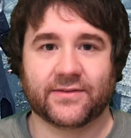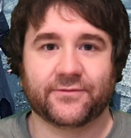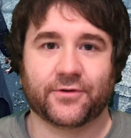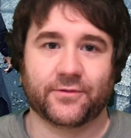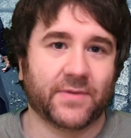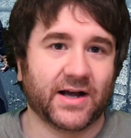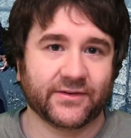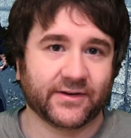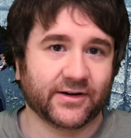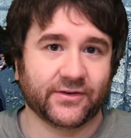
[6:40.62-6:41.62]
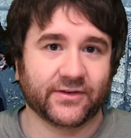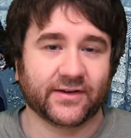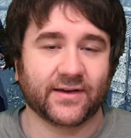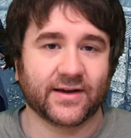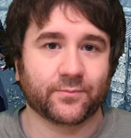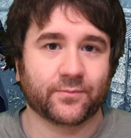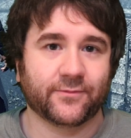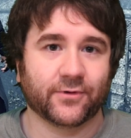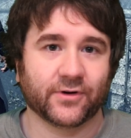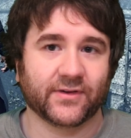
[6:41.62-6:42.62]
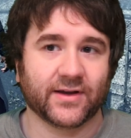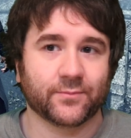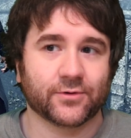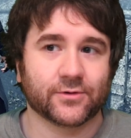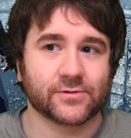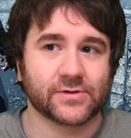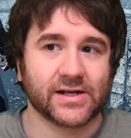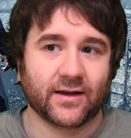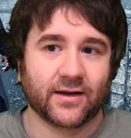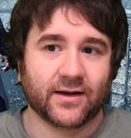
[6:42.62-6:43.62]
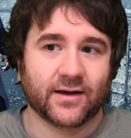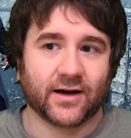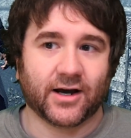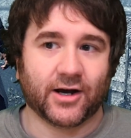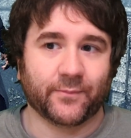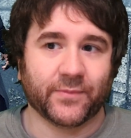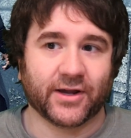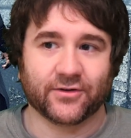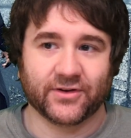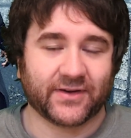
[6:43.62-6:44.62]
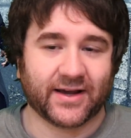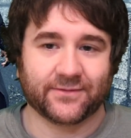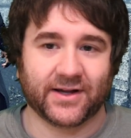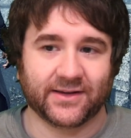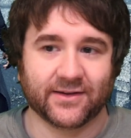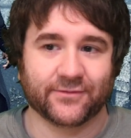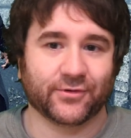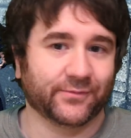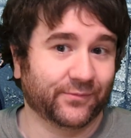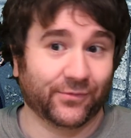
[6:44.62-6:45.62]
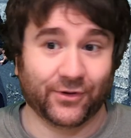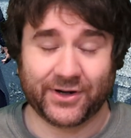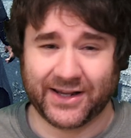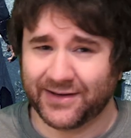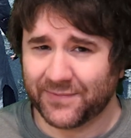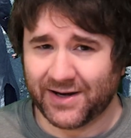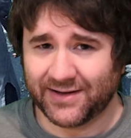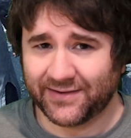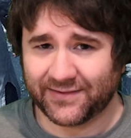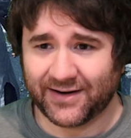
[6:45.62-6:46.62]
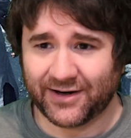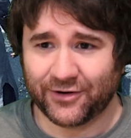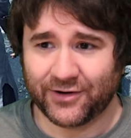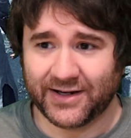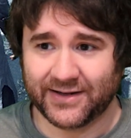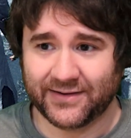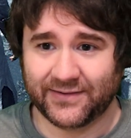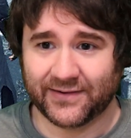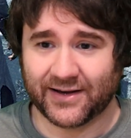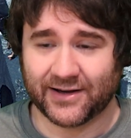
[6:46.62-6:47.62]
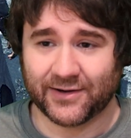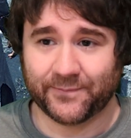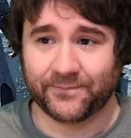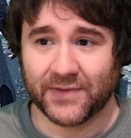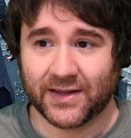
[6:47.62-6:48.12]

for monasteries for example. They could just have like different looking monasteries. Then